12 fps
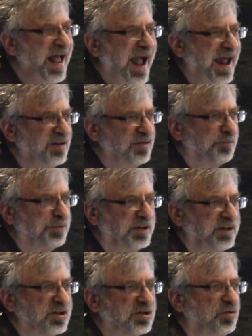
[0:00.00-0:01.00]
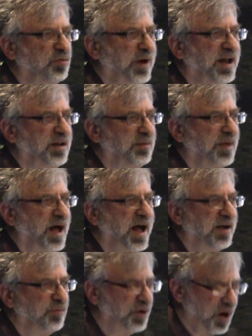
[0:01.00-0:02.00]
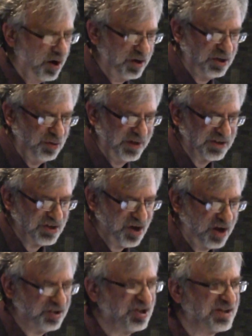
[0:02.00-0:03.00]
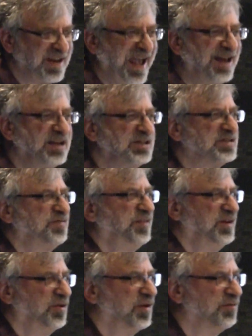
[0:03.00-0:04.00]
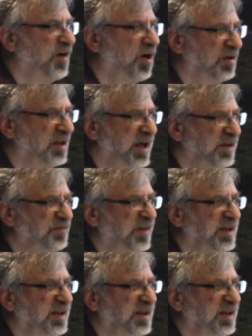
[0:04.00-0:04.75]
And the political realm, I would argue, is not just any sphere of our life.